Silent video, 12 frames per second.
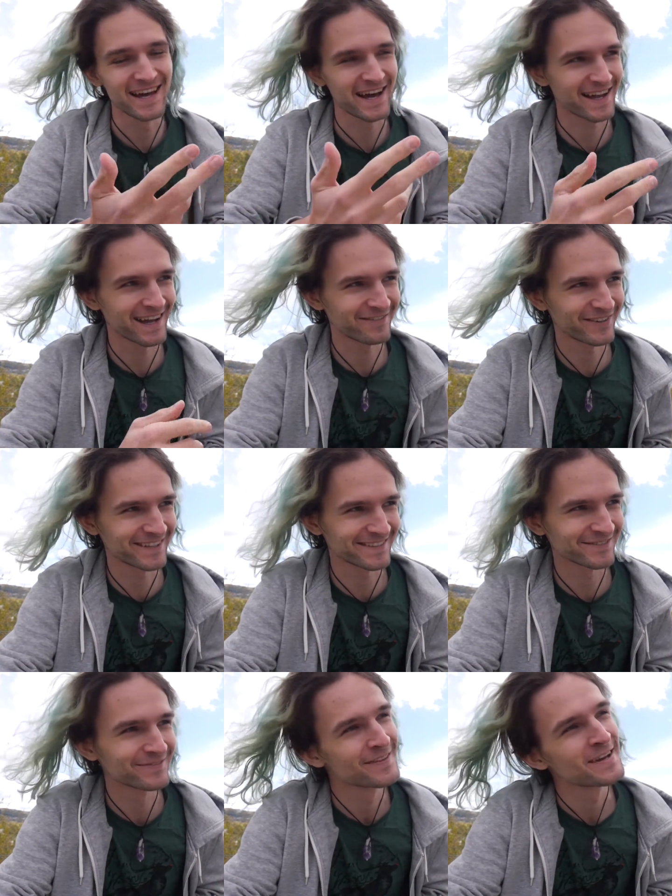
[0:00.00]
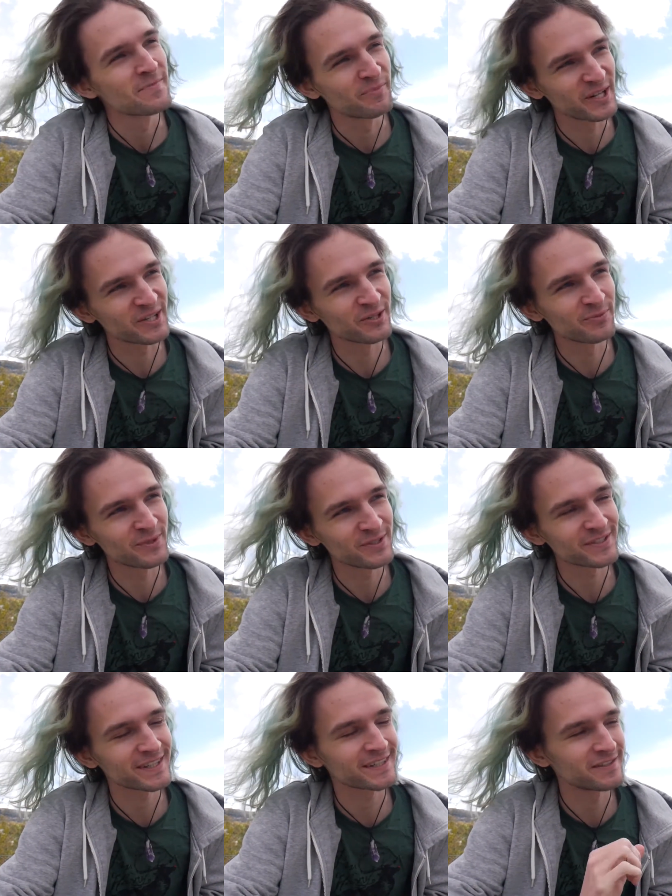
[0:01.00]
yeah, I kind of found some pretty cool
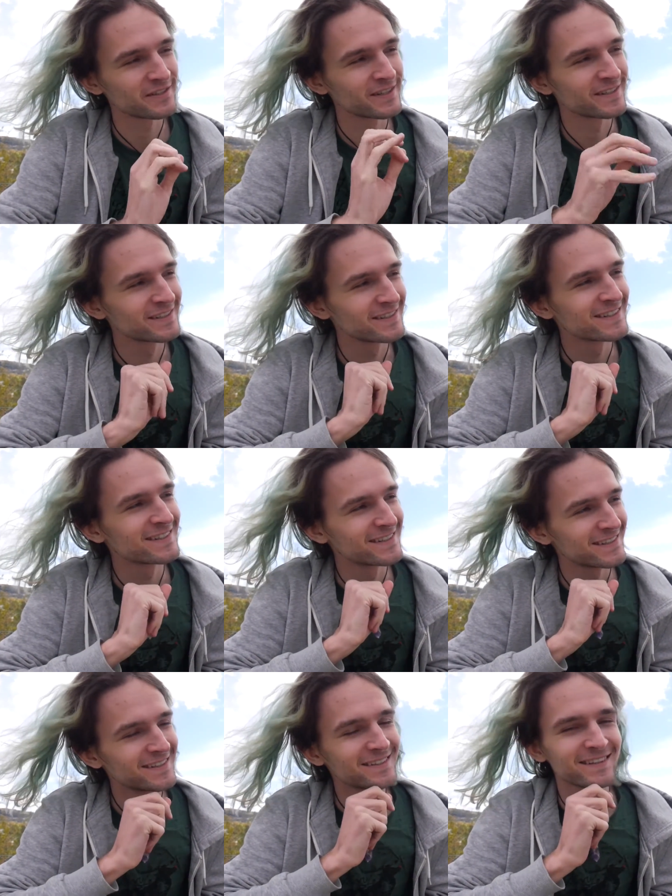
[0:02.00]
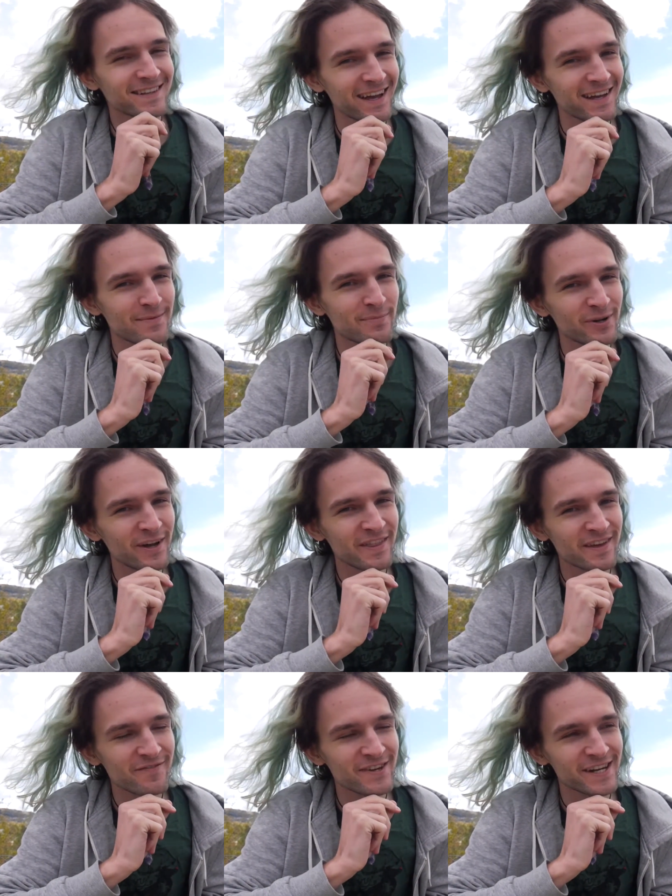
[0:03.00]
music to kind of put on
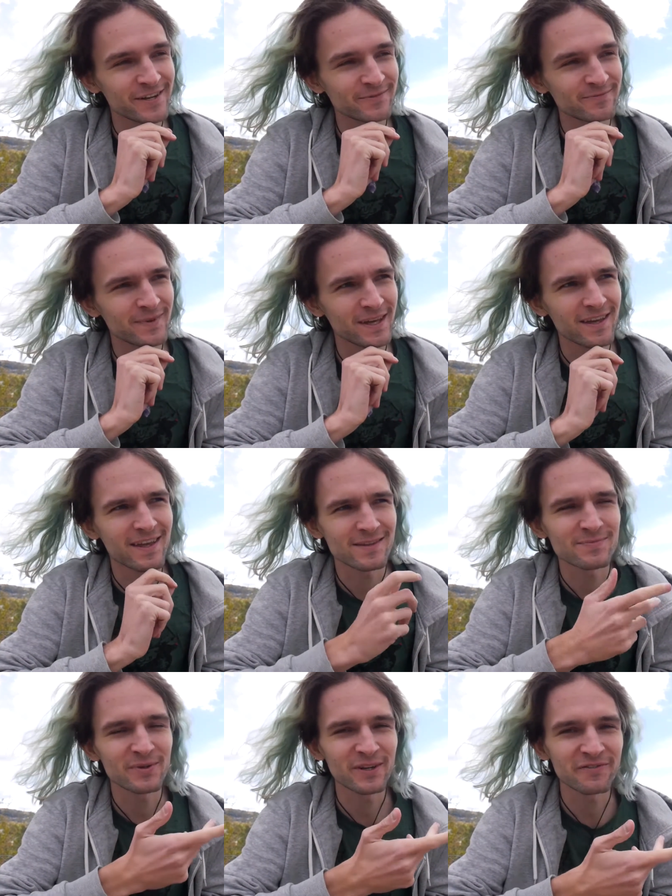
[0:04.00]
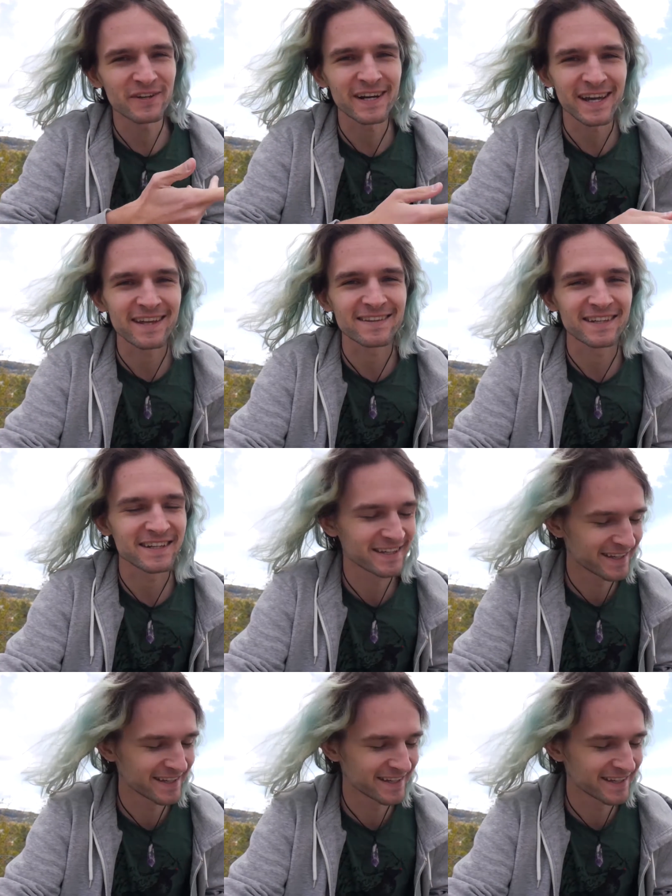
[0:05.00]
that video. It's pretty fitting, I think.